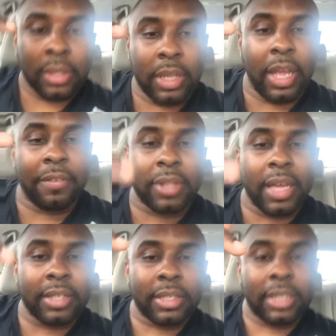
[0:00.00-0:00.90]

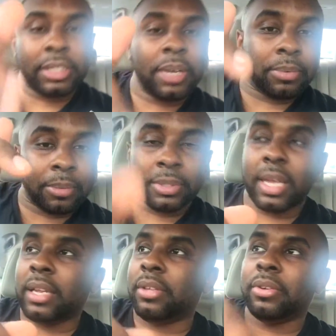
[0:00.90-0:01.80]
Everything is legit what I'm
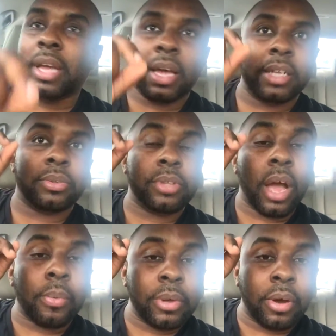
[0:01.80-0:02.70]
telling you guys.
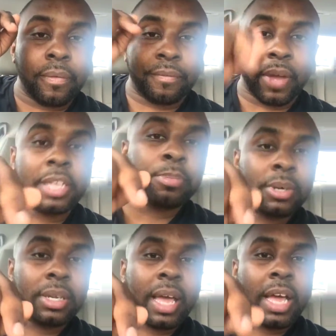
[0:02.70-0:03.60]
Y'all, we're gonna
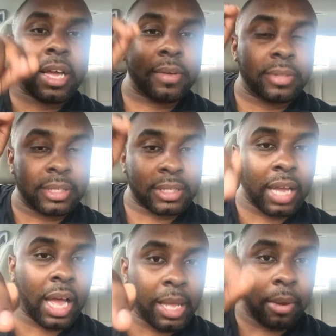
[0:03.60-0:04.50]
Facebook Live the
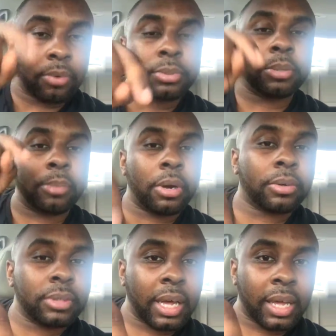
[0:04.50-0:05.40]
Skype on
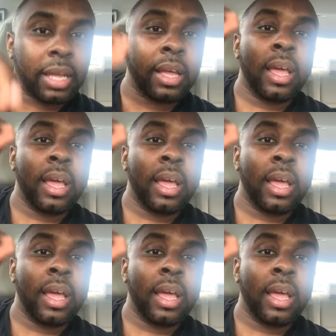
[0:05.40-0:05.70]
tomorrow night.